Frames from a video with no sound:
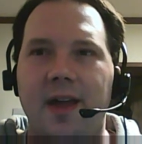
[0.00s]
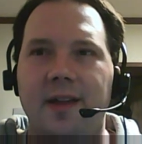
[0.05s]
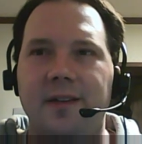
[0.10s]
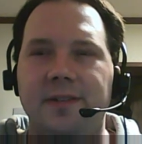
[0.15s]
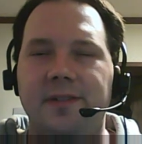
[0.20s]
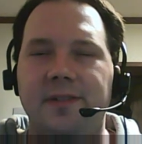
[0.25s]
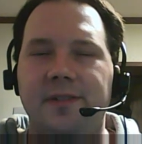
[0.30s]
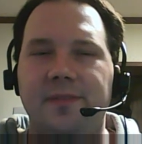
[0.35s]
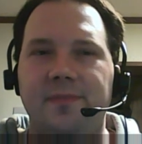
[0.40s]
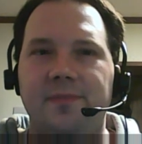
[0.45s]

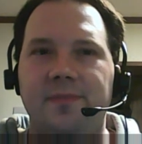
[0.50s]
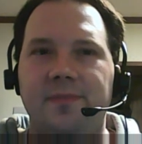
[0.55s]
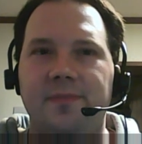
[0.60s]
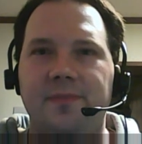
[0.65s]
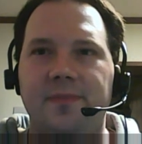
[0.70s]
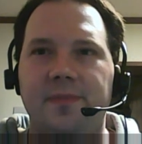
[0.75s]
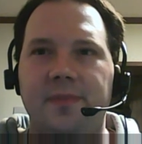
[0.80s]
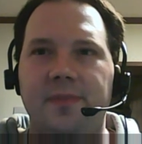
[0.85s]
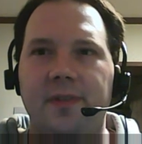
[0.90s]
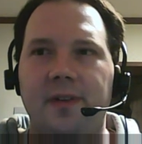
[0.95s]
And
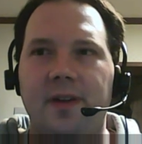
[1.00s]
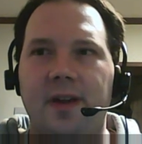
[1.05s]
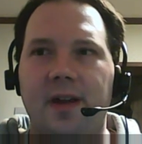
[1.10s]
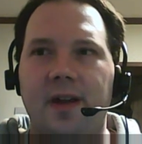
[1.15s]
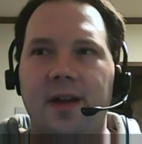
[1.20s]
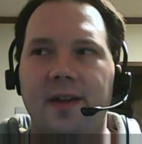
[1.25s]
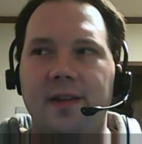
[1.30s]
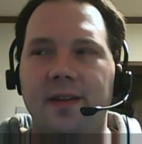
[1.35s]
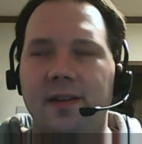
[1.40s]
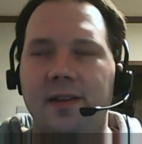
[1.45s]

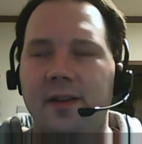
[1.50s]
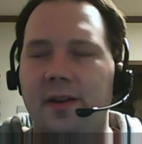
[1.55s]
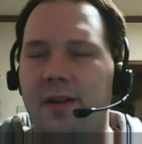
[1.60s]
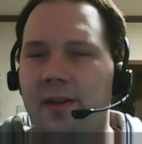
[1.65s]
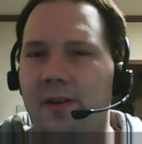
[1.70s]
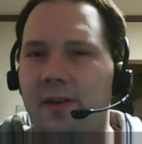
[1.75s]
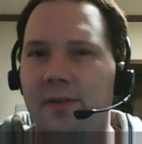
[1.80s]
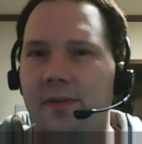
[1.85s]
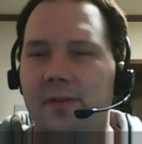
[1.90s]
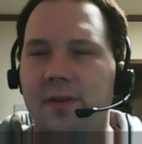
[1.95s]

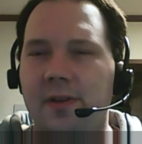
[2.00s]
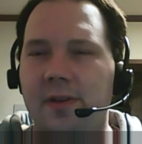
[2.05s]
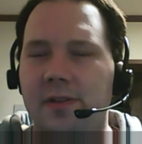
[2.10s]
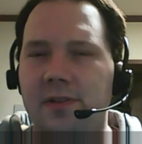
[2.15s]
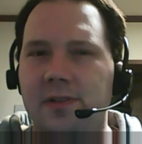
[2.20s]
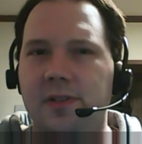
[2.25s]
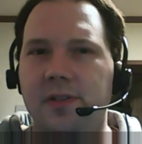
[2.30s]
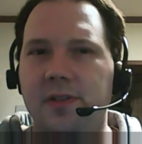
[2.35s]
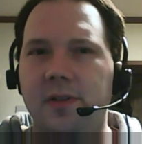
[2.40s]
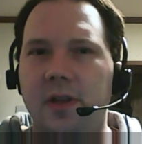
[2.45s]
yeah, you know,
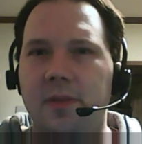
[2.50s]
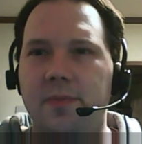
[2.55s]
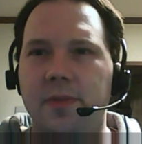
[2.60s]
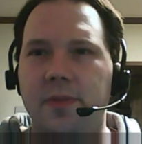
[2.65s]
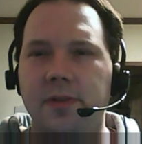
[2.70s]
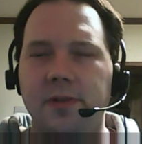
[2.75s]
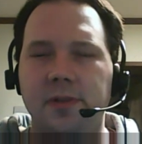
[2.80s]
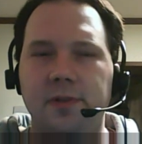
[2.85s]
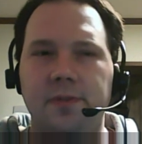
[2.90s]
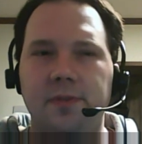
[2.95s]
this is
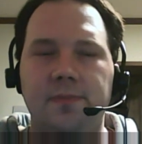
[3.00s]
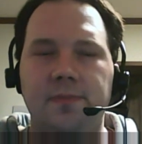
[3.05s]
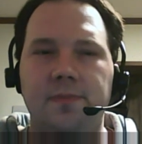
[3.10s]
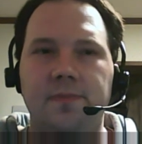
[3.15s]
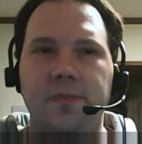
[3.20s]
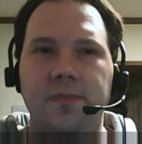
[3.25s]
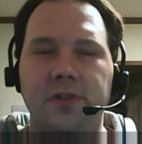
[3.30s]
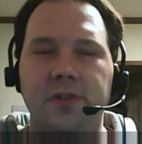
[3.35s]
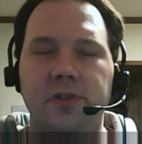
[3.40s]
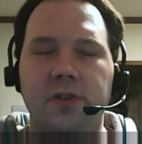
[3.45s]
good. This
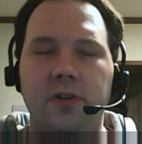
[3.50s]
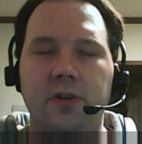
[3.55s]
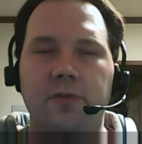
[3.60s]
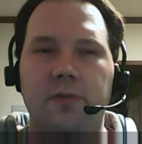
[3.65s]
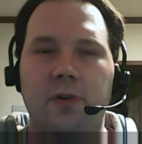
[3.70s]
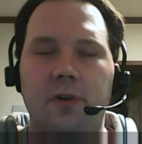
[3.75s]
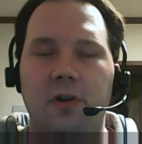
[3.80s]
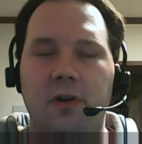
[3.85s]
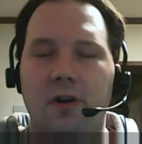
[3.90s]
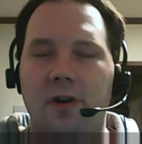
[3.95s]
is this
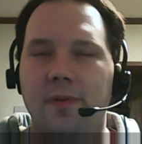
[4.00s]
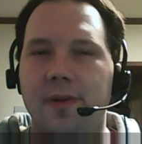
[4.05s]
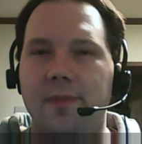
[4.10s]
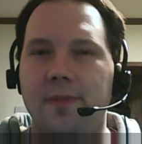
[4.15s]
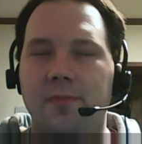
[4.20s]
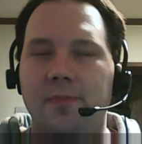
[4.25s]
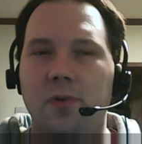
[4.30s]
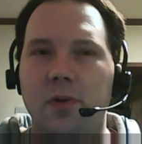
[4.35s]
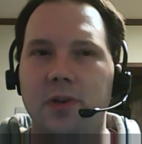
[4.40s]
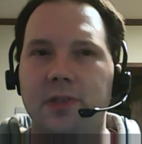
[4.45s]
is good for
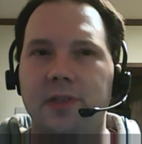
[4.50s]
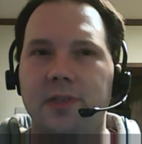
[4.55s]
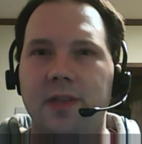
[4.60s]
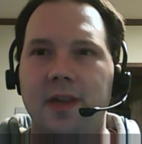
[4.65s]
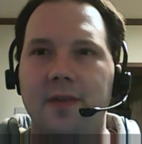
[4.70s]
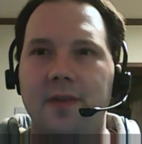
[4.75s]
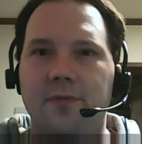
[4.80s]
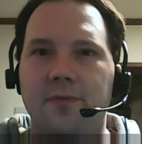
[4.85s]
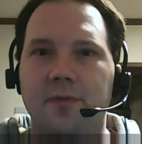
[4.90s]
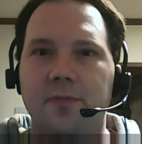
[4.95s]
Carl. I mean,
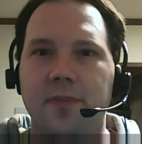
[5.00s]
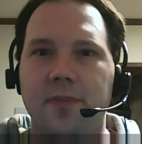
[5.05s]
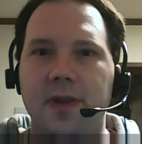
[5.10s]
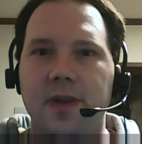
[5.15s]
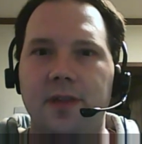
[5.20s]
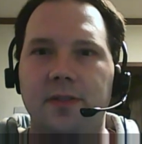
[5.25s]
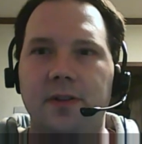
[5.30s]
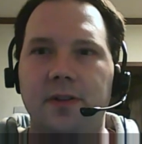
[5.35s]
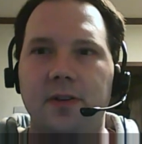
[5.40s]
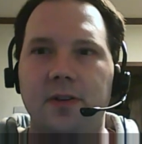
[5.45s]
points to him
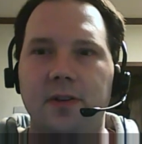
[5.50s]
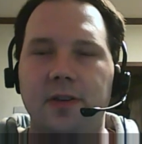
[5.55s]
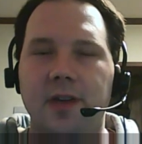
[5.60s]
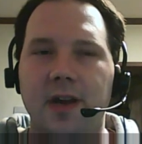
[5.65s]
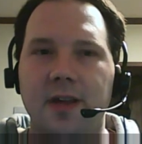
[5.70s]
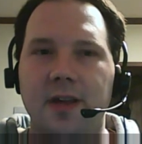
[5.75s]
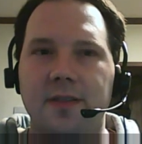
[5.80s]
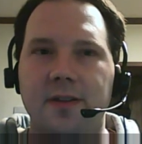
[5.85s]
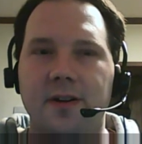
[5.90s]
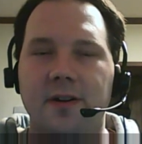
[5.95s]
for being the
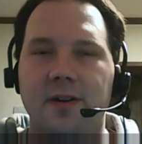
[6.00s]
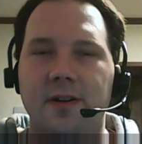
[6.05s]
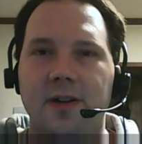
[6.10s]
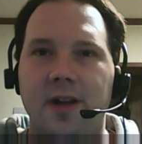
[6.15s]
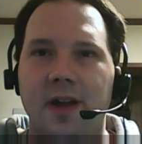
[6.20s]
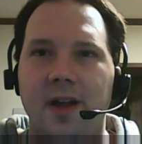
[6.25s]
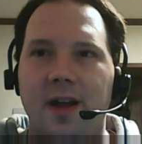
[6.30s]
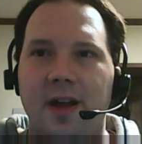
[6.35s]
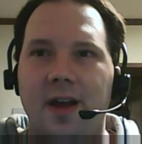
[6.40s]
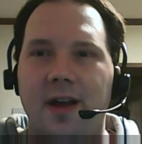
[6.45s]
good guy
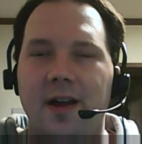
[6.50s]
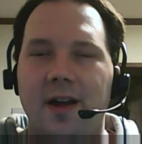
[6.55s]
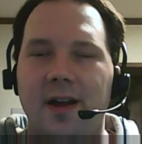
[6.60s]
there.